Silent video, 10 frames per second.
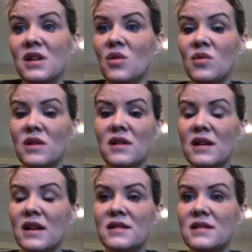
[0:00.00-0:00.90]
you know,
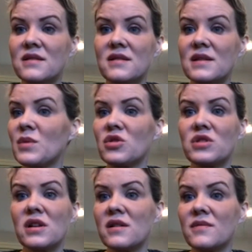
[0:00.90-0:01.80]
is
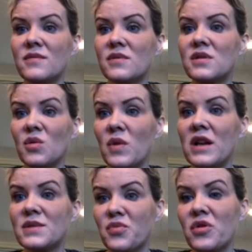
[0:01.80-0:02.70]
similar to
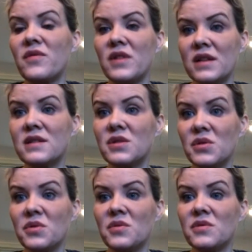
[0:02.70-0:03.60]
weeks previous
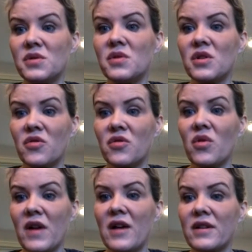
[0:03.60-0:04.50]
to the
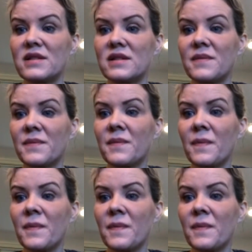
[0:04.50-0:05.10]
coronavirus.